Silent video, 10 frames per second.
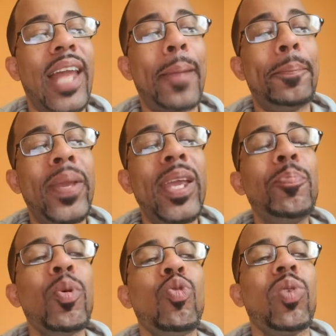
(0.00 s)
Like
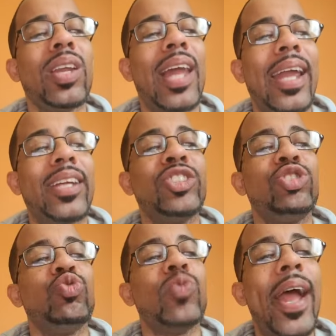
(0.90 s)
people were like
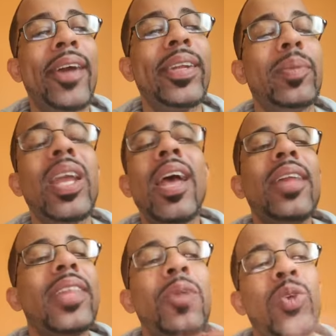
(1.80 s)
surrounding me.
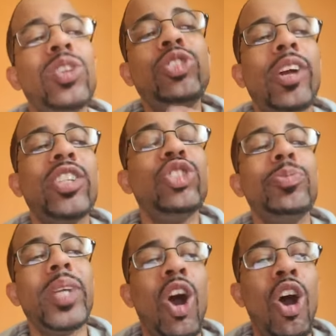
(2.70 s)
They weren't trying to
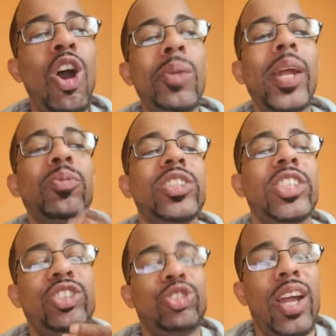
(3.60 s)
do me harm. They were
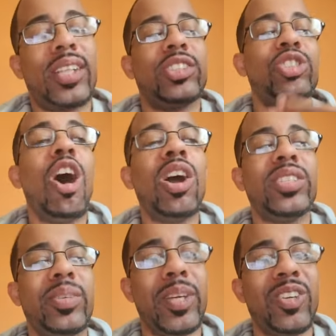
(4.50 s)
just trying to
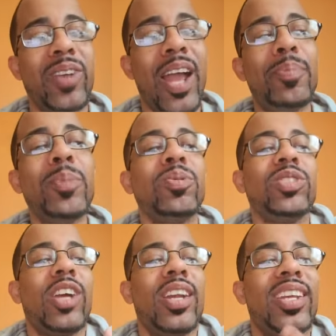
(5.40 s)
talk to me, right? People
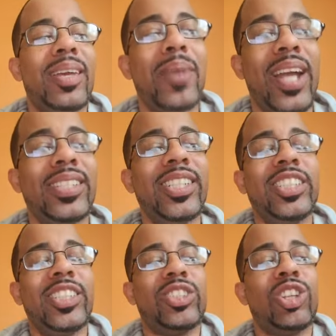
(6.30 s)
were trying to get my
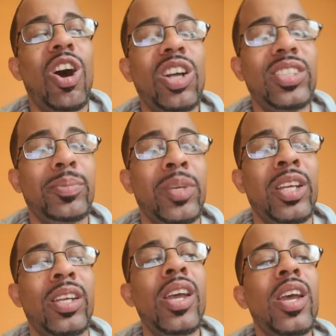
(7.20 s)
attention and talk to
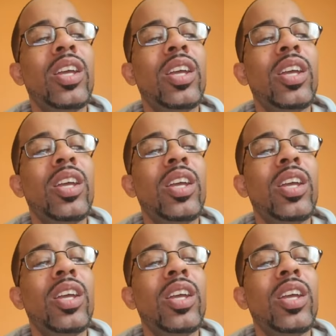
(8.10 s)
me,